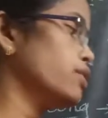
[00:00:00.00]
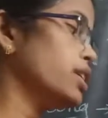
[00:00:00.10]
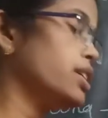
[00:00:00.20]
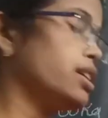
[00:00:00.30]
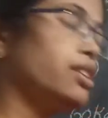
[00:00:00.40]

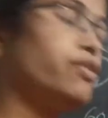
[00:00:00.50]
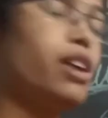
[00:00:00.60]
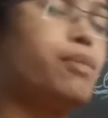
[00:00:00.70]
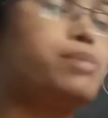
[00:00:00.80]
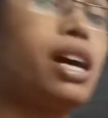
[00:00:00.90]
together and
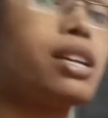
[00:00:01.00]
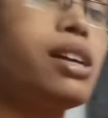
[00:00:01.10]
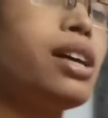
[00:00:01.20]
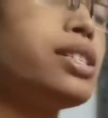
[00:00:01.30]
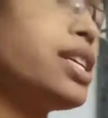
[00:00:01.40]
forms
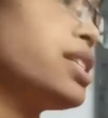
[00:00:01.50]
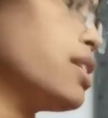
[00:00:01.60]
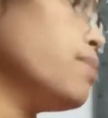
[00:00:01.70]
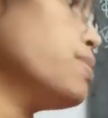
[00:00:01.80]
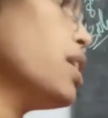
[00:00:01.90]
organ
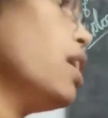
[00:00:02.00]
systems.